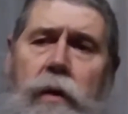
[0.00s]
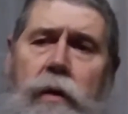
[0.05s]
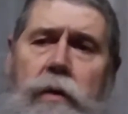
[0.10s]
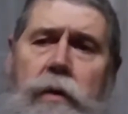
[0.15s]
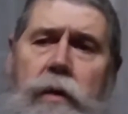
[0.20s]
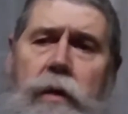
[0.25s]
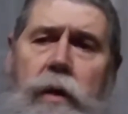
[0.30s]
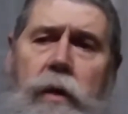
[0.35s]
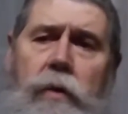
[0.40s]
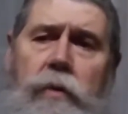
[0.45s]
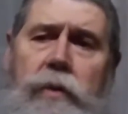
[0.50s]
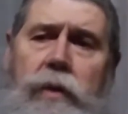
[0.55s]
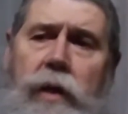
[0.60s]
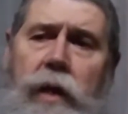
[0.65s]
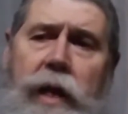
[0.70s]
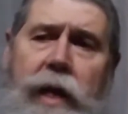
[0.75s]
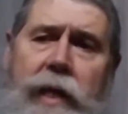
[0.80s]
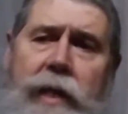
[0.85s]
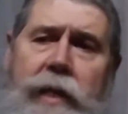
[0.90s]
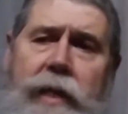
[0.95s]
you know. And the
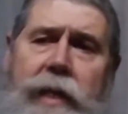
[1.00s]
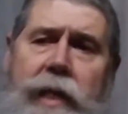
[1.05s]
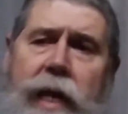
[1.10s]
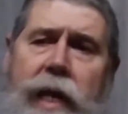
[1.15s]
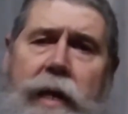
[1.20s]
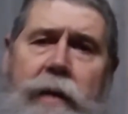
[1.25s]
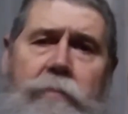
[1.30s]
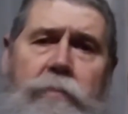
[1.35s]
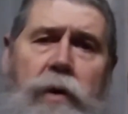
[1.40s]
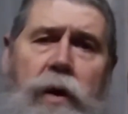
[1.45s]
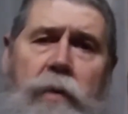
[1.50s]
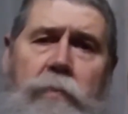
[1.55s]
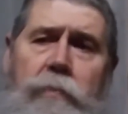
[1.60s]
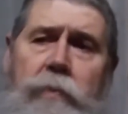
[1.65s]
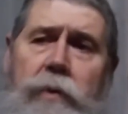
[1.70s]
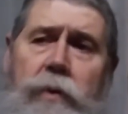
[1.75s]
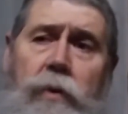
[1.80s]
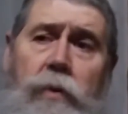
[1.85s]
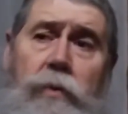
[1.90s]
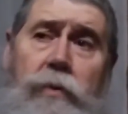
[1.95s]
lady came
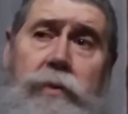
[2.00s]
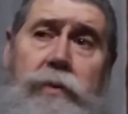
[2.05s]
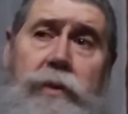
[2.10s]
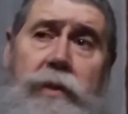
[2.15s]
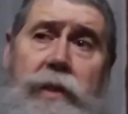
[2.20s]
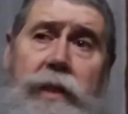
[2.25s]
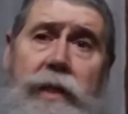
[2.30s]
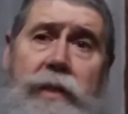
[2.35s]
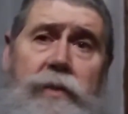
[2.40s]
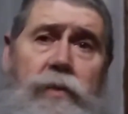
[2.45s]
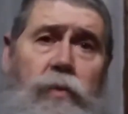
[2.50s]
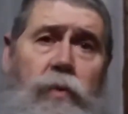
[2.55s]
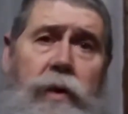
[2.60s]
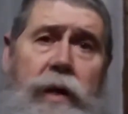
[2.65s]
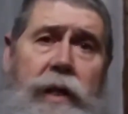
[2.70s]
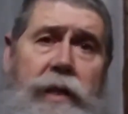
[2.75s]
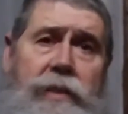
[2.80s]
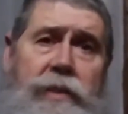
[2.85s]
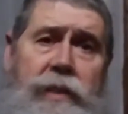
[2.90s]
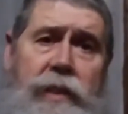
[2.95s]
up, and the Lord said, that's the
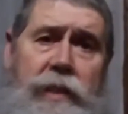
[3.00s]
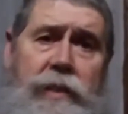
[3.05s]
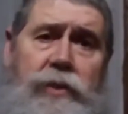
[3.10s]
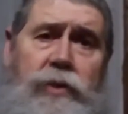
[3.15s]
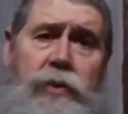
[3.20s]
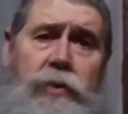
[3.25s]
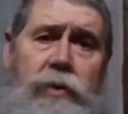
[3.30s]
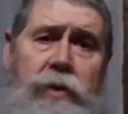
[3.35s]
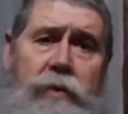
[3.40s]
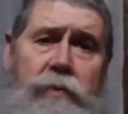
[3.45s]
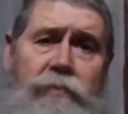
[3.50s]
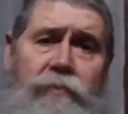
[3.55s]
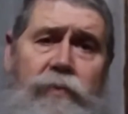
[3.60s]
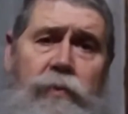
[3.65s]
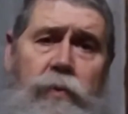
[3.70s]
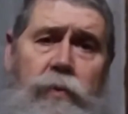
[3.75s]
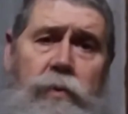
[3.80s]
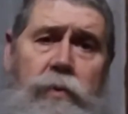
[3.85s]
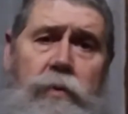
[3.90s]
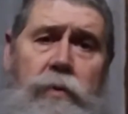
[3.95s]
one I sent you here
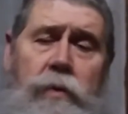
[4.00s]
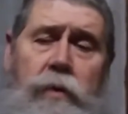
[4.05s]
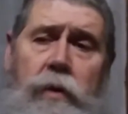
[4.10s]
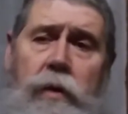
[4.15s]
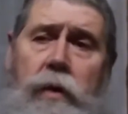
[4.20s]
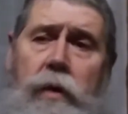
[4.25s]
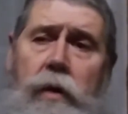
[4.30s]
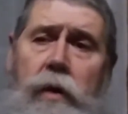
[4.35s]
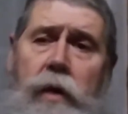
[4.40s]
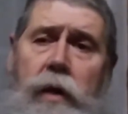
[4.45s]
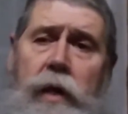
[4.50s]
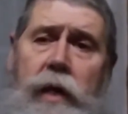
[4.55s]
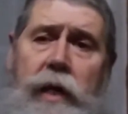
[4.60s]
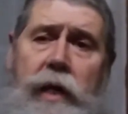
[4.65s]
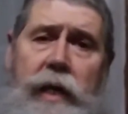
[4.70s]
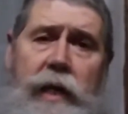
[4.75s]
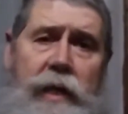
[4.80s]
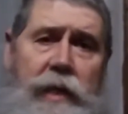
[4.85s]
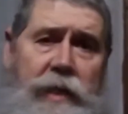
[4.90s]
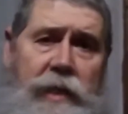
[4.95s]
for.
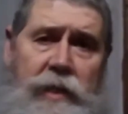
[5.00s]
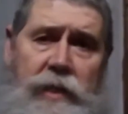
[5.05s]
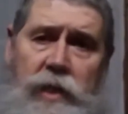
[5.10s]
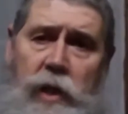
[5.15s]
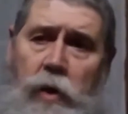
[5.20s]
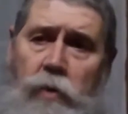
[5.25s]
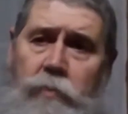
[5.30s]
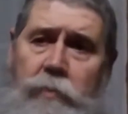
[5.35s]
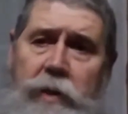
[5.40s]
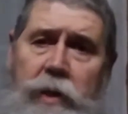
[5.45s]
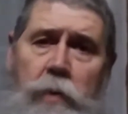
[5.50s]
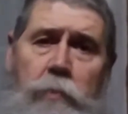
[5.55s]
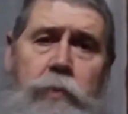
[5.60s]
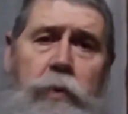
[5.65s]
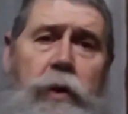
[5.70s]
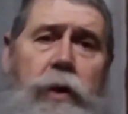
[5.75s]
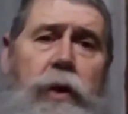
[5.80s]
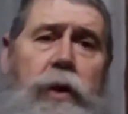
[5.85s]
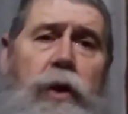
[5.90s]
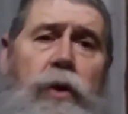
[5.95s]
And he told me to
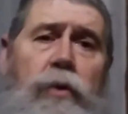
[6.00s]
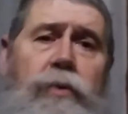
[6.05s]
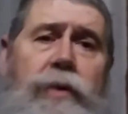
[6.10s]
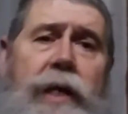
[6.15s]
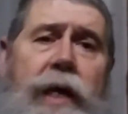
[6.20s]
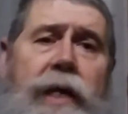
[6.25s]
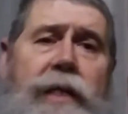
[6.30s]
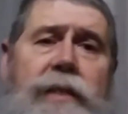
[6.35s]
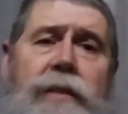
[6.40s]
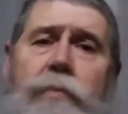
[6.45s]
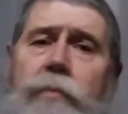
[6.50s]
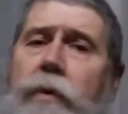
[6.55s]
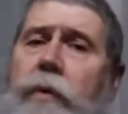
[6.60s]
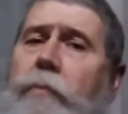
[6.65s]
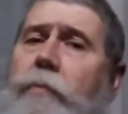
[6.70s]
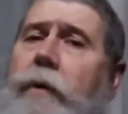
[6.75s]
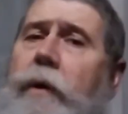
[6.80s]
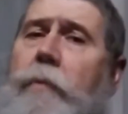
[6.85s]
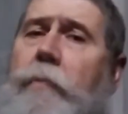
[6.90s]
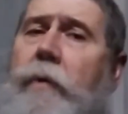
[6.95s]
put a New Testament
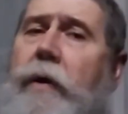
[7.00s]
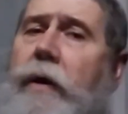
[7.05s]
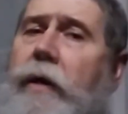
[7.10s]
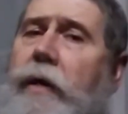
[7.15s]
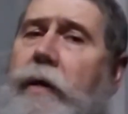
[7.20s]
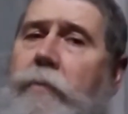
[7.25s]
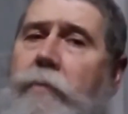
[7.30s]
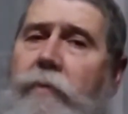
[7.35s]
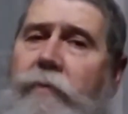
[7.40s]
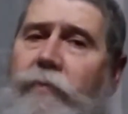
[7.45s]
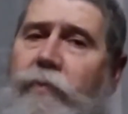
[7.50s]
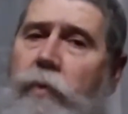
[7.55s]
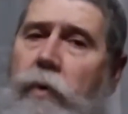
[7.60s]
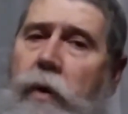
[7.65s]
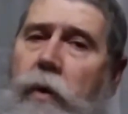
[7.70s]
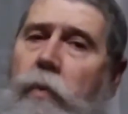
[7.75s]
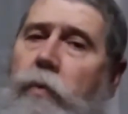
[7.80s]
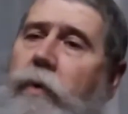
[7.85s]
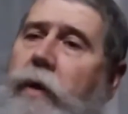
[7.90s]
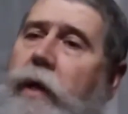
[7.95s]
in my pocket
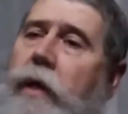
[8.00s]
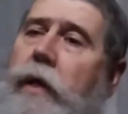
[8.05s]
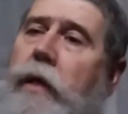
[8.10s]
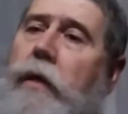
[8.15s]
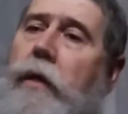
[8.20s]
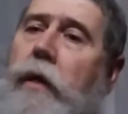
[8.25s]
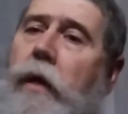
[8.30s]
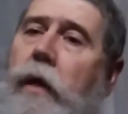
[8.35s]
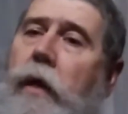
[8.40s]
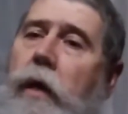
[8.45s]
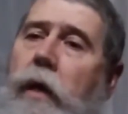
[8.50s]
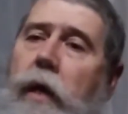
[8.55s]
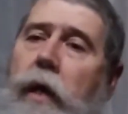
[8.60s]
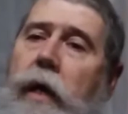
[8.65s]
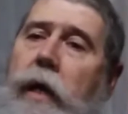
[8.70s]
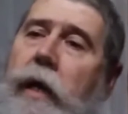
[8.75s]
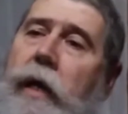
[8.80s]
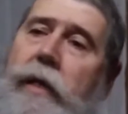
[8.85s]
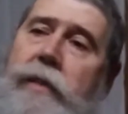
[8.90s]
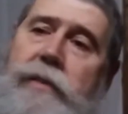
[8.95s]
before I went.
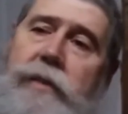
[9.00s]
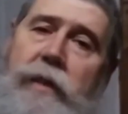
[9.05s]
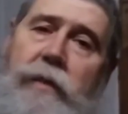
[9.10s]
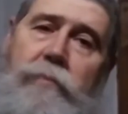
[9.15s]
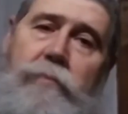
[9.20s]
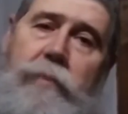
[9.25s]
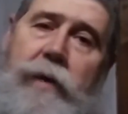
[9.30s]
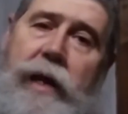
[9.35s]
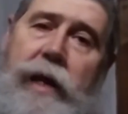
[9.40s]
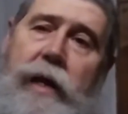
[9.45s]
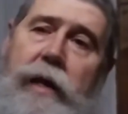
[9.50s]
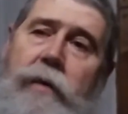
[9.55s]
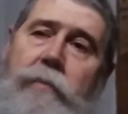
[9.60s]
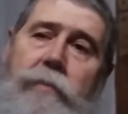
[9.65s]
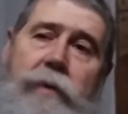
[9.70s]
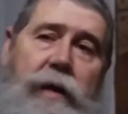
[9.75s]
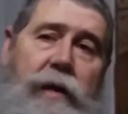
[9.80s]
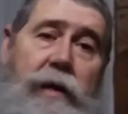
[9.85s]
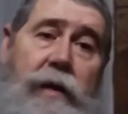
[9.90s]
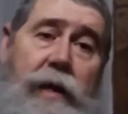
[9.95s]
And I said,
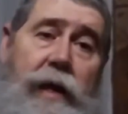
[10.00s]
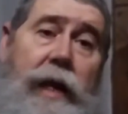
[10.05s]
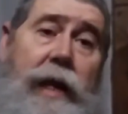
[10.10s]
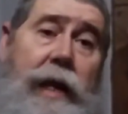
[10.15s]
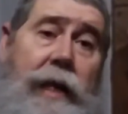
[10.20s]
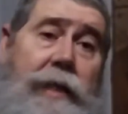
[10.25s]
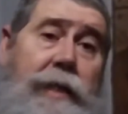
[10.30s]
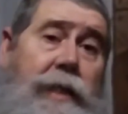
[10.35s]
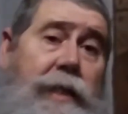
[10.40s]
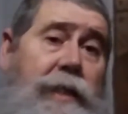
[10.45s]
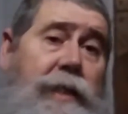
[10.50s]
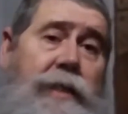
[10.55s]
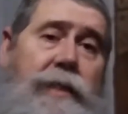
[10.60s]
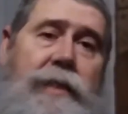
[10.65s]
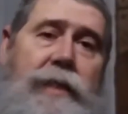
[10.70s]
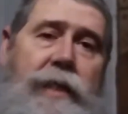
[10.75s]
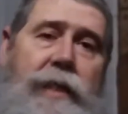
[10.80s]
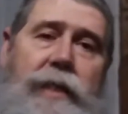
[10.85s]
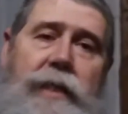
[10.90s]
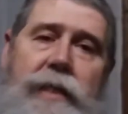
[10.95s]
ma'am, and I did
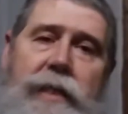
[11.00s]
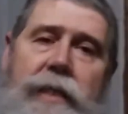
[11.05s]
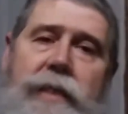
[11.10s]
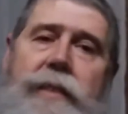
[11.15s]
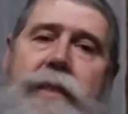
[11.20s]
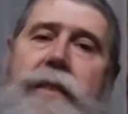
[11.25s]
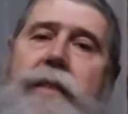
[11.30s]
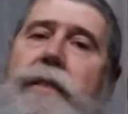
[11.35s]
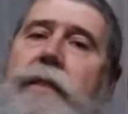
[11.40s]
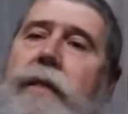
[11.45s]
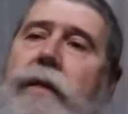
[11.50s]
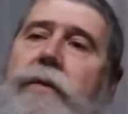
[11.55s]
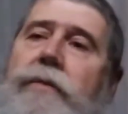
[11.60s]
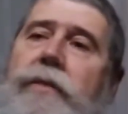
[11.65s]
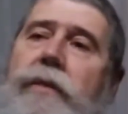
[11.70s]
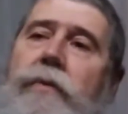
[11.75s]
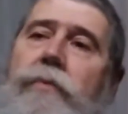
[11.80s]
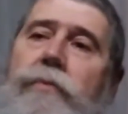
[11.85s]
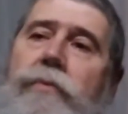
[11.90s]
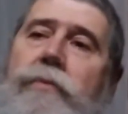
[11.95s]
this at a distance
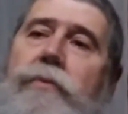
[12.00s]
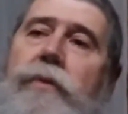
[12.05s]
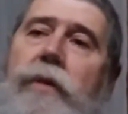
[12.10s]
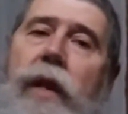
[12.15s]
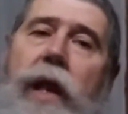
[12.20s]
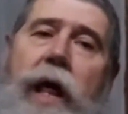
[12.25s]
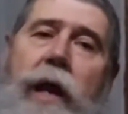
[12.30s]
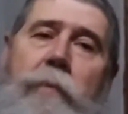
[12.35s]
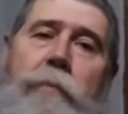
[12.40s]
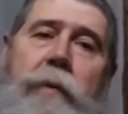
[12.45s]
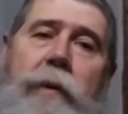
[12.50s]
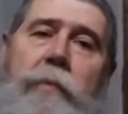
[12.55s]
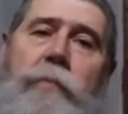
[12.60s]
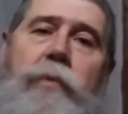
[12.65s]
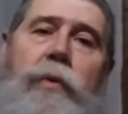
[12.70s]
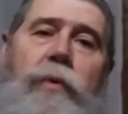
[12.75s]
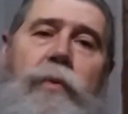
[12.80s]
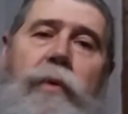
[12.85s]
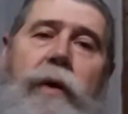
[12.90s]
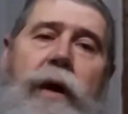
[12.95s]
because it was a lot of
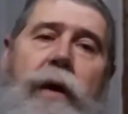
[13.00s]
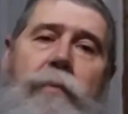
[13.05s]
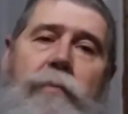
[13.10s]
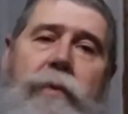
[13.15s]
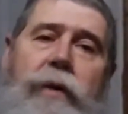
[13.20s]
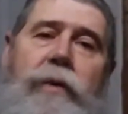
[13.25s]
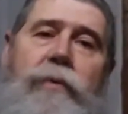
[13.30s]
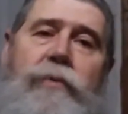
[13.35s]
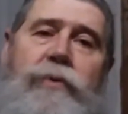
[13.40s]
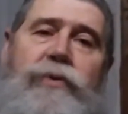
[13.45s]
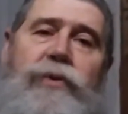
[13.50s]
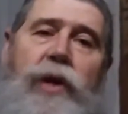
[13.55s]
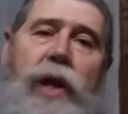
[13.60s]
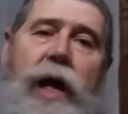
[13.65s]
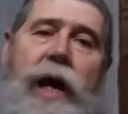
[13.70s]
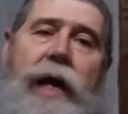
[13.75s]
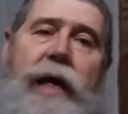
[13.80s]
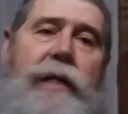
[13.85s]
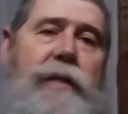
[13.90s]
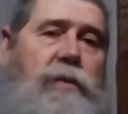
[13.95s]
people around, but it was
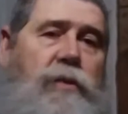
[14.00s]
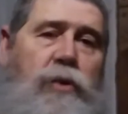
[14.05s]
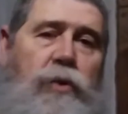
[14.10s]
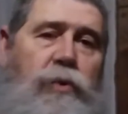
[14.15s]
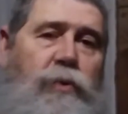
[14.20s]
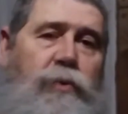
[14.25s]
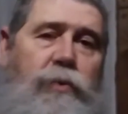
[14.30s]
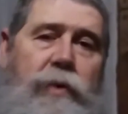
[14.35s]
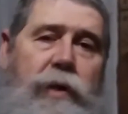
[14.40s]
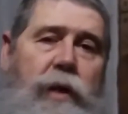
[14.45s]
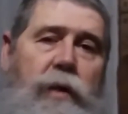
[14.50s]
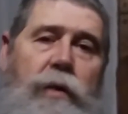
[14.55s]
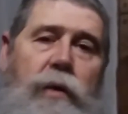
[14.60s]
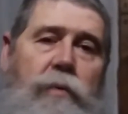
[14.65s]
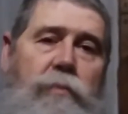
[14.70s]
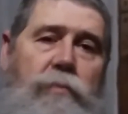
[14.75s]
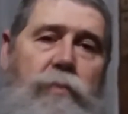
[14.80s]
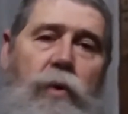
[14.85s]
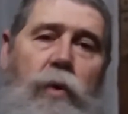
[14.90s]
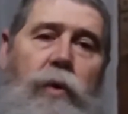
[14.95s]
late, 2 or 3 in
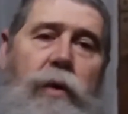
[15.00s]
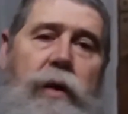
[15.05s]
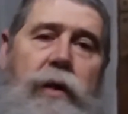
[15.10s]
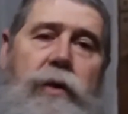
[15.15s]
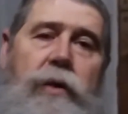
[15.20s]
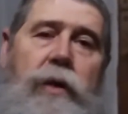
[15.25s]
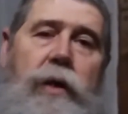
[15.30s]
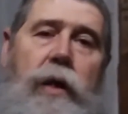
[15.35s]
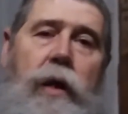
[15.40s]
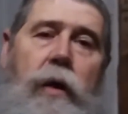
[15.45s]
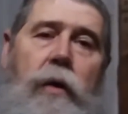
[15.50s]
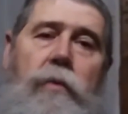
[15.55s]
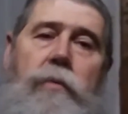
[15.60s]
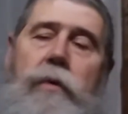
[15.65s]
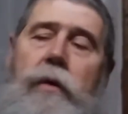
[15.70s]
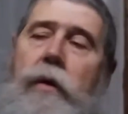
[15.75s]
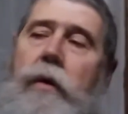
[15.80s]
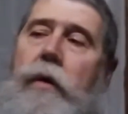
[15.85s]
the morning, you know.